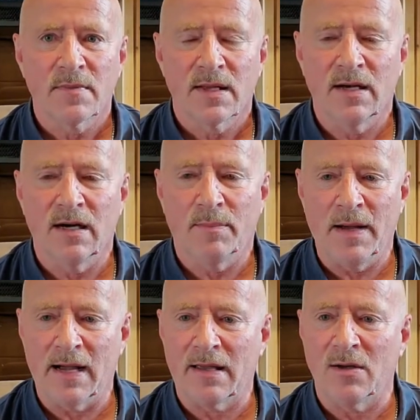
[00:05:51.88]
uh,
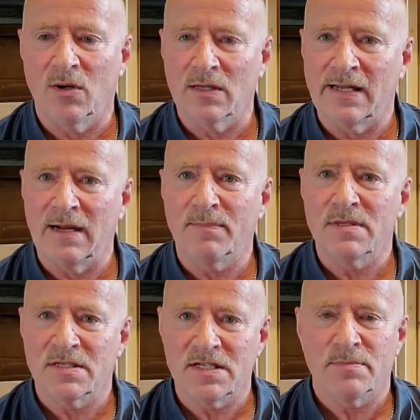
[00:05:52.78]
packing all that up
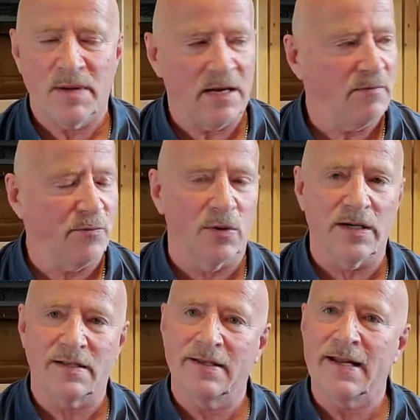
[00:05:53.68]
and she's paying for
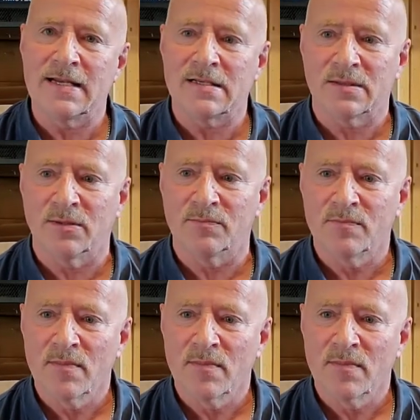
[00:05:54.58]
it today so